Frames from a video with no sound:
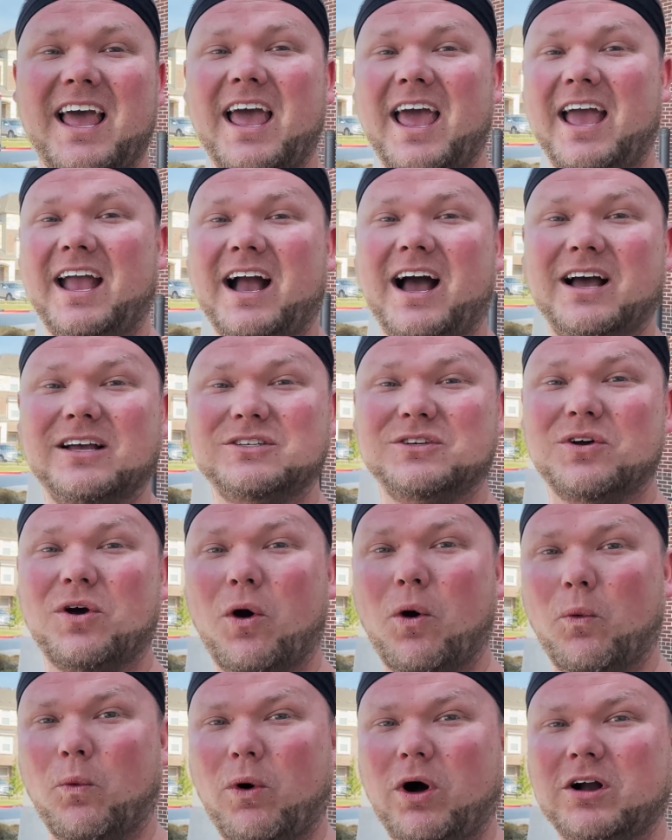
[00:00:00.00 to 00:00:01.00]
Hey guys,
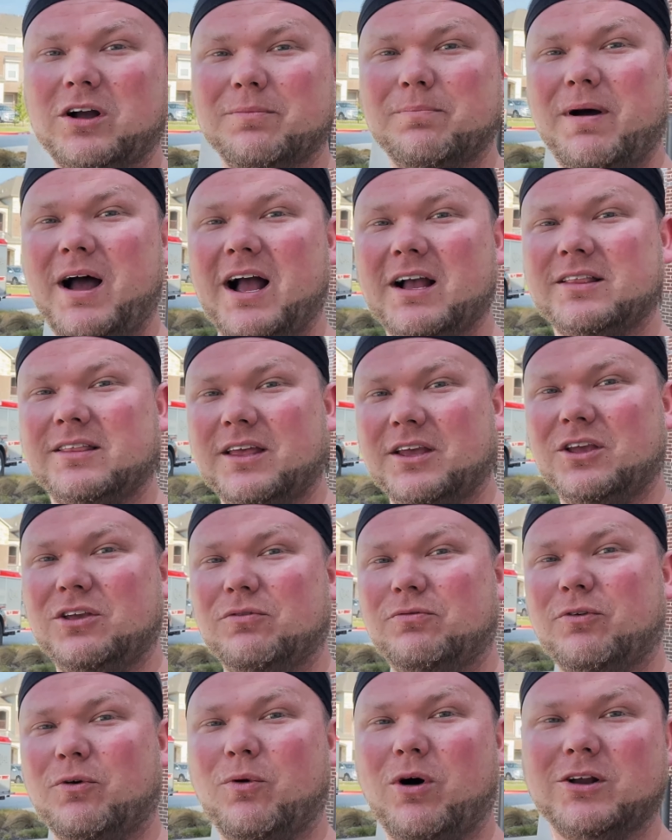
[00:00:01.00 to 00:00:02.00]
welcome back. Thank you
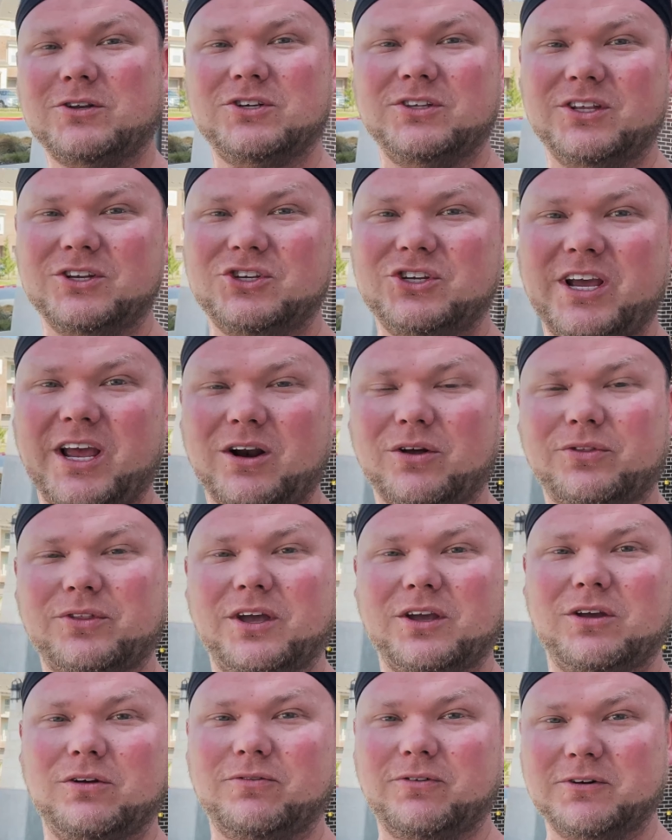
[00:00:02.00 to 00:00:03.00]
for watching the channel.
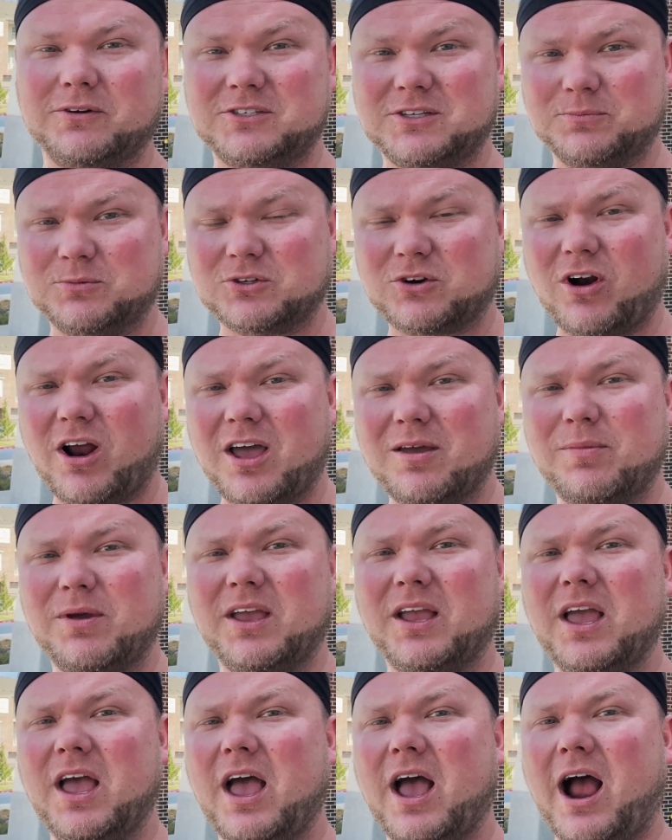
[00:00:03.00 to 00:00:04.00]
Thank you for subscribing.
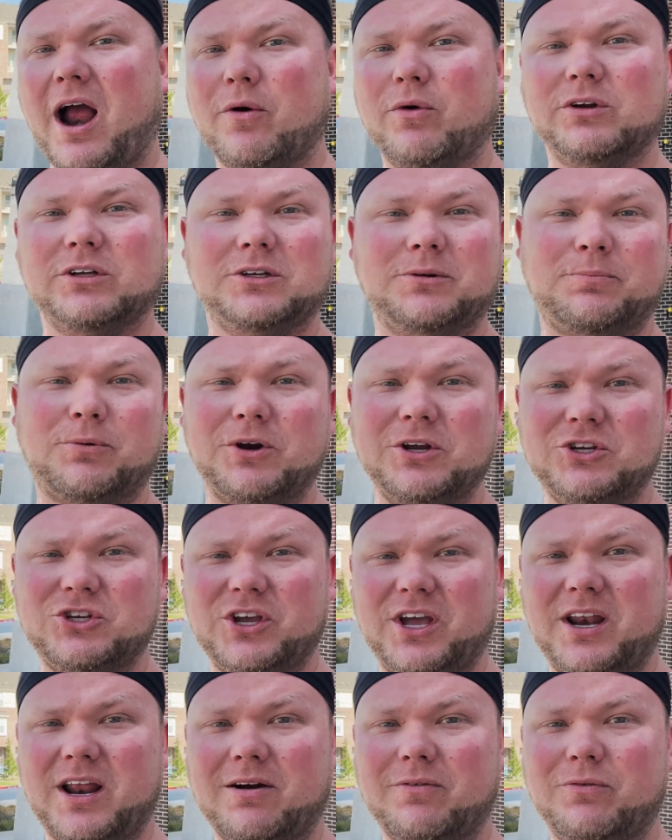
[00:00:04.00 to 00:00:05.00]
I really
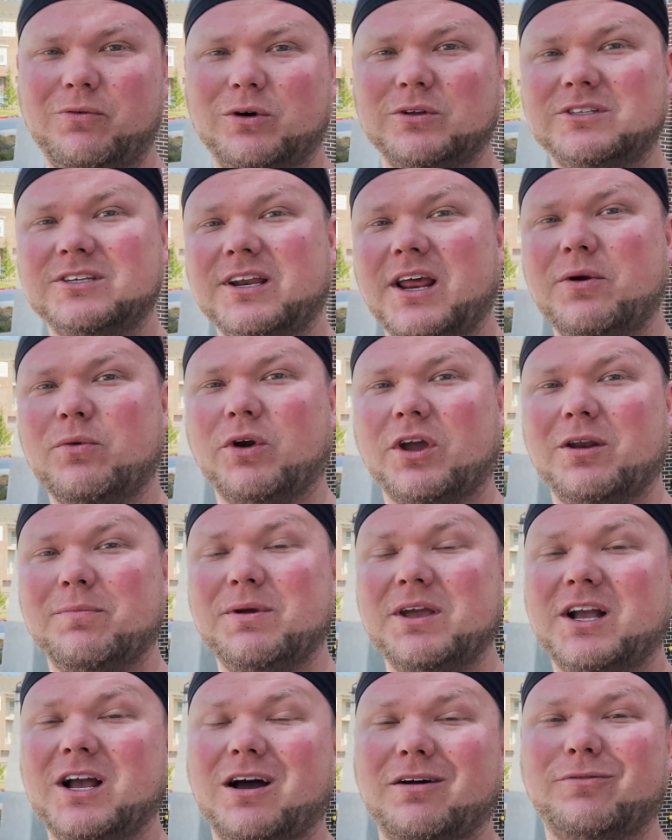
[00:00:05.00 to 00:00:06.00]
appreciate everyone. Today we're going to be
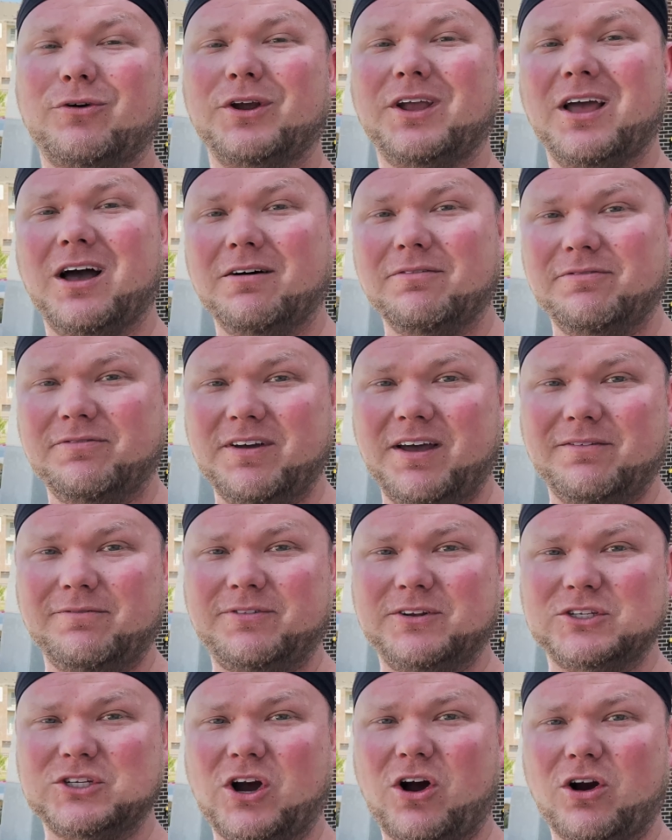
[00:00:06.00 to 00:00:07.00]
covering event
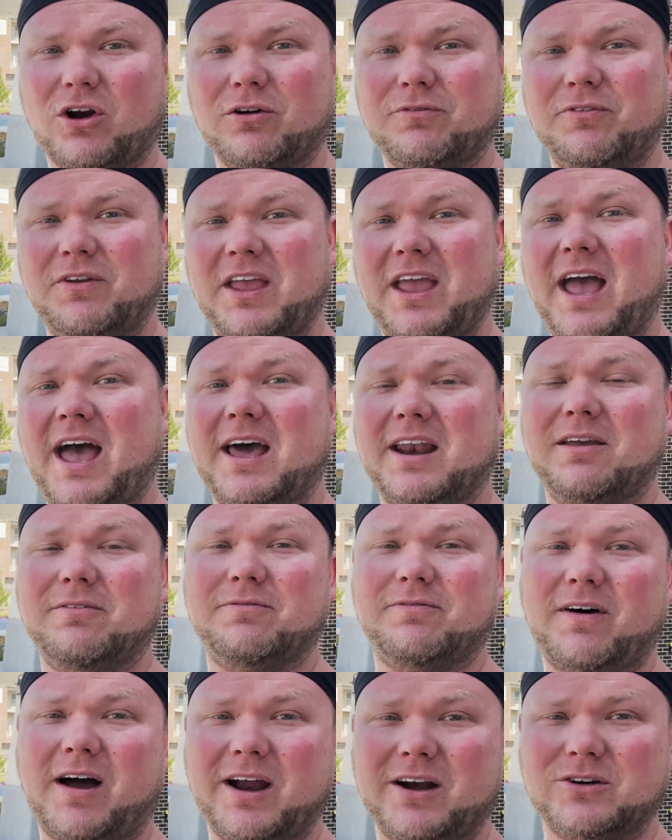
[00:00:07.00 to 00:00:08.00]
photography at a
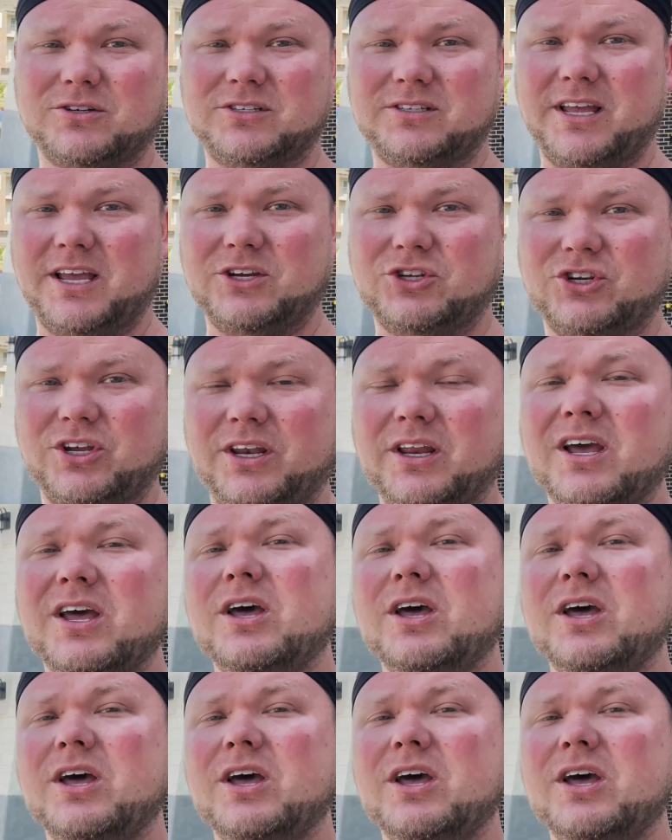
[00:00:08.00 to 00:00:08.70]
fire station.